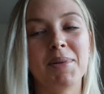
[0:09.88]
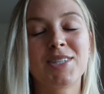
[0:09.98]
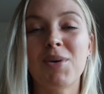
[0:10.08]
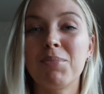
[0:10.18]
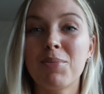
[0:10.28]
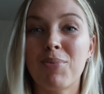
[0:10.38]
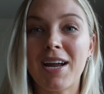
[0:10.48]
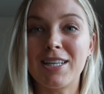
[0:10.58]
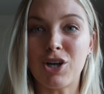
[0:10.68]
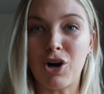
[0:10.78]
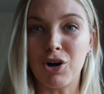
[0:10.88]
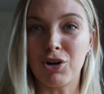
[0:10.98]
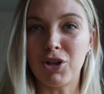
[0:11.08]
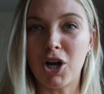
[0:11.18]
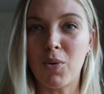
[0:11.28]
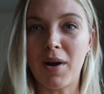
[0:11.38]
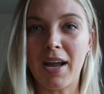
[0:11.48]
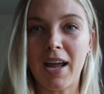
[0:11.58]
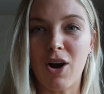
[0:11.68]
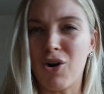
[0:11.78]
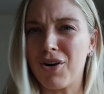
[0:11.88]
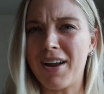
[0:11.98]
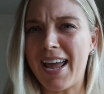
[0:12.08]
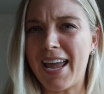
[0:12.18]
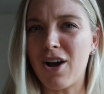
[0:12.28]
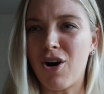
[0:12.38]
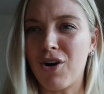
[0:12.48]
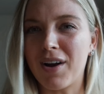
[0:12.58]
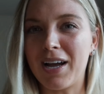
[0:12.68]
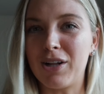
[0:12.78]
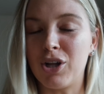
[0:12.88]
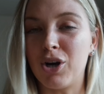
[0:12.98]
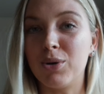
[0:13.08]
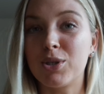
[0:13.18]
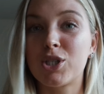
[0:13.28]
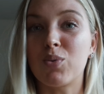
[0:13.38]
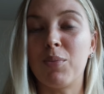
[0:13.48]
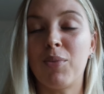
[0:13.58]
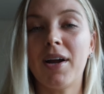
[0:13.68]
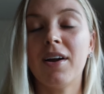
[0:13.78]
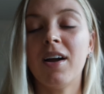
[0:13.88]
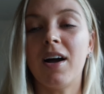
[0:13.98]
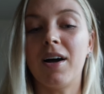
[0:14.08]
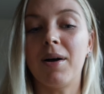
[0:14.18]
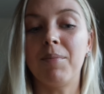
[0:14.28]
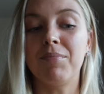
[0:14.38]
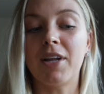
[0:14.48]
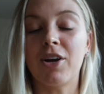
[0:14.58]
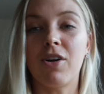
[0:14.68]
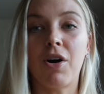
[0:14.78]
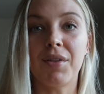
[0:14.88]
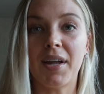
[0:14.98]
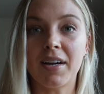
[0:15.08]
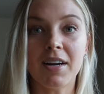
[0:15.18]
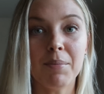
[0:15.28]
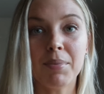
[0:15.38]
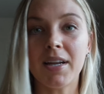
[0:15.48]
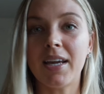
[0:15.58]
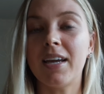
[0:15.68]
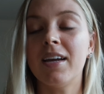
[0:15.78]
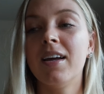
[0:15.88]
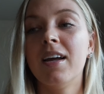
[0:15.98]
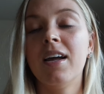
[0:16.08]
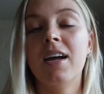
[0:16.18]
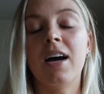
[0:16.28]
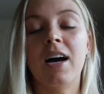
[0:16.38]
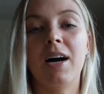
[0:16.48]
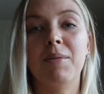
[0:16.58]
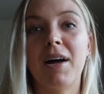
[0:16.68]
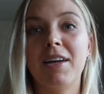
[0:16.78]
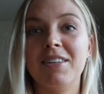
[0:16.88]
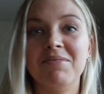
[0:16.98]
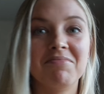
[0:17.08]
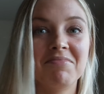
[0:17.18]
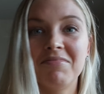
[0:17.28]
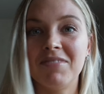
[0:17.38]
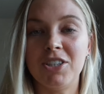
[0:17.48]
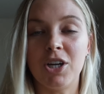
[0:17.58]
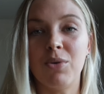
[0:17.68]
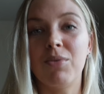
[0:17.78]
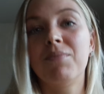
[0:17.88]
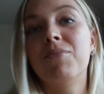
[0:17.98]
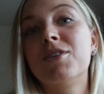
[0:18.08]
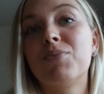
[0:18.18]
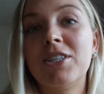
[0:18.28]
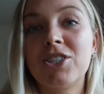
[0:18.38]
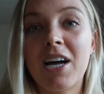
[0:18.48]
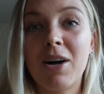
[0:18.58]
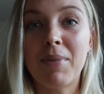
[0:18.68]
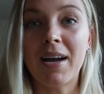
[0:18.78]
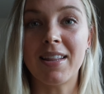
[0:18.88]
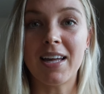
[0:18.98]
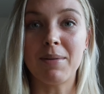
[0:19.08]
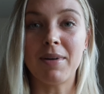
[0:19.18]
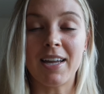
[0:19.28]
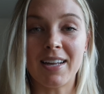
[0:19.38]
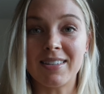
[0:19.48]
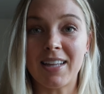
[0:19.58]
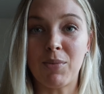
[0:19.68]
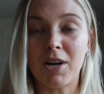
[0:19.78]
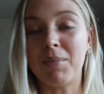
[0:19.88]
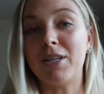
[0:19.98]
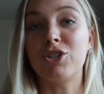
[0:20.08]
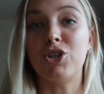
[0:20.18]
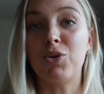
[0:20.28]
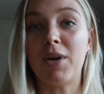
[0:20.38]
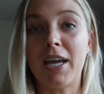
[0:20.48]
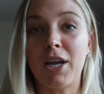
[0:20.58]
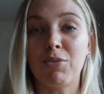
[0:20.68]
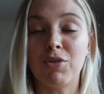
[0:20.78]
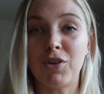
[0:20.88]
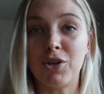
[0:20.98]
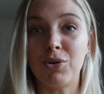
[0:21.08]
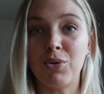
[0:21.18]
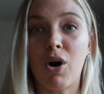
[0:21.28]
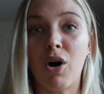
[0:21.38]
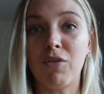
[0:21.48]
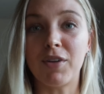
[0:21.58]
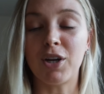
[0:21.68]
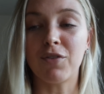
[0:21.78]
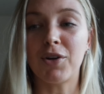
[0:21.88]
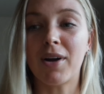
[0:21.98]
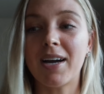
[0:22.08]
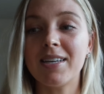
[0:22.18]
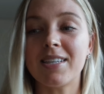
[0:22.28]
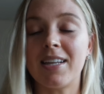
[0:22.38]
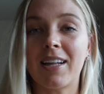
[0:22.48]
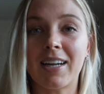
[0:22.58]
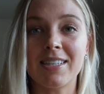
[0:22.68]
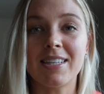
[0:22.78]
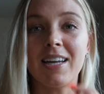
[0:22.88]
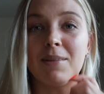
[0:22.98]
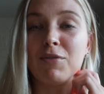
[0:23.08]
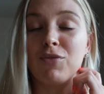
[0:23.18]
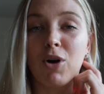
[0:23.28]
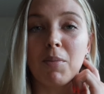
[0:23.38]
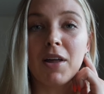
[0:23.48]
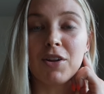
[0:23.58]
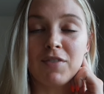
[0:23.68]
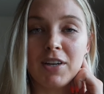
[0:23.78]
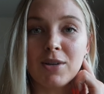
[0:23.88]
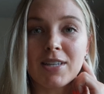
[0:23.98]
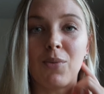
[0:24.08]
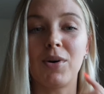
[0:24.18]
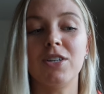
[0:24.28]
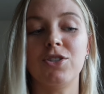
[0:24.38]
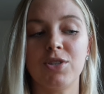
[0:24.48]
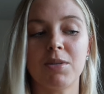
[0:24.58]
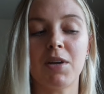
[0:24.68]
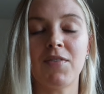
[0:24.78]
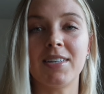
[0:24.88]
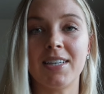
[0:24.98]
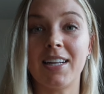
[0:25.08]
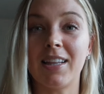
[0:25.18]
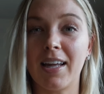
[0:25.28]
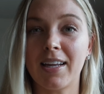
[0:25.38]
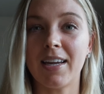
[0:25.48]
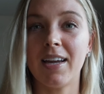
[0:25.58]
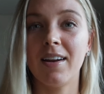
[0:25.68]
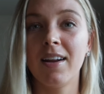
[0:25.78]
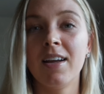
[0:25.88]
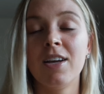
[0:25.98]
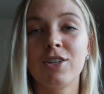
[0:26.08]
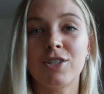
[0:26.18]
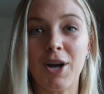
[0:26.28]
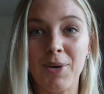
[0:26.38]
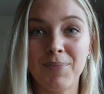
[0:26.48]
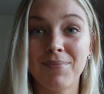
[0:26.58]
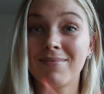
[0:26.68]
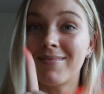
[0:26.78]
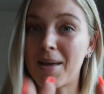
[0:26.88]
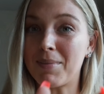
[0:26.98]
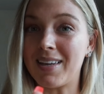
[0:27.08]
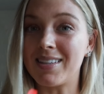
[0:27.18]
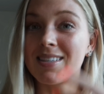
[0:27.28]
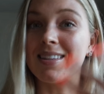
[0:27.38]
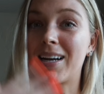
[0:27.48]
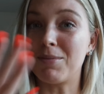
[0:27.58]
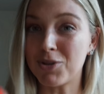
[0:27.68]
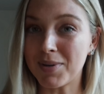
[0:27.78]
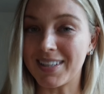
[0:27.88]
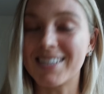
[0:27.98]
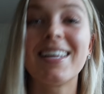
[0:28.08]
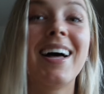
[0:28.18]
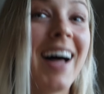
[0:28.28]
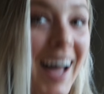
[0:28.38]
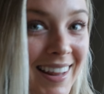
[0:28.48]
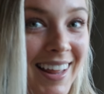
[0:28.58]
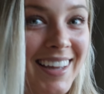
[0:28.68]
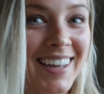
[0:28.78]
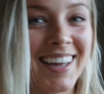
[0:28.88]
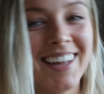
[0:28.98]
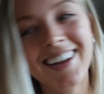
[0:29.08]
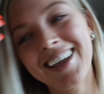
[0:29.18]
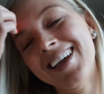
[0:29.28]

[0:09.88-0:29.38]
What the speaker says: It's from the brand ARLO, or ARLO Swimwear. They're an online company. I was reached out by them and they wanted me to do a review haul video for you guys. And like I said before, my other videos, I wouldn't do something if I didn't like it. So that means that I'm doing this. I like it.